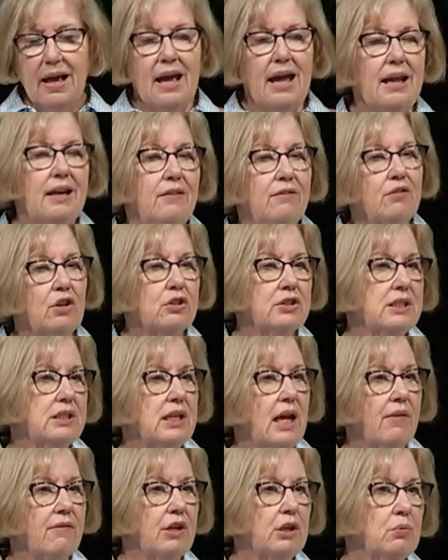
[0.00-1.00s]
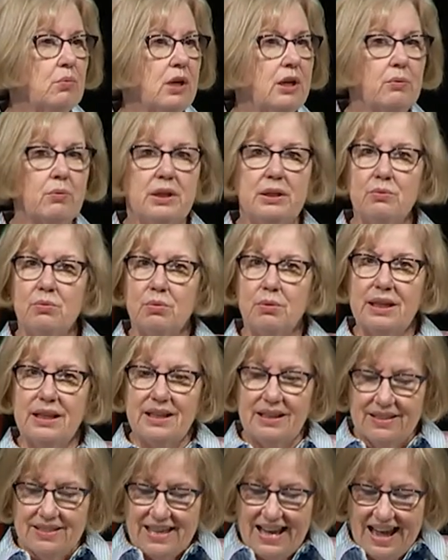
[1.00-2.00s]
And in verse 7, where we
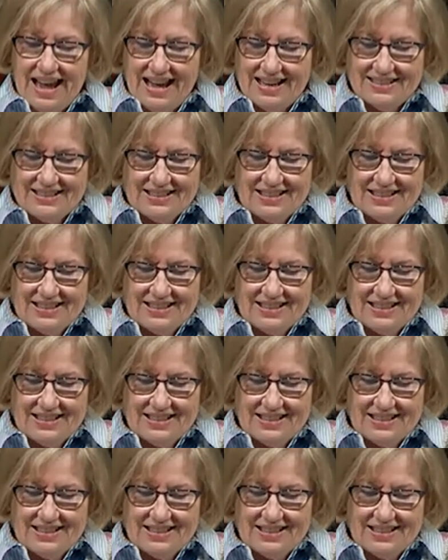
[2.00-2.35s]
read that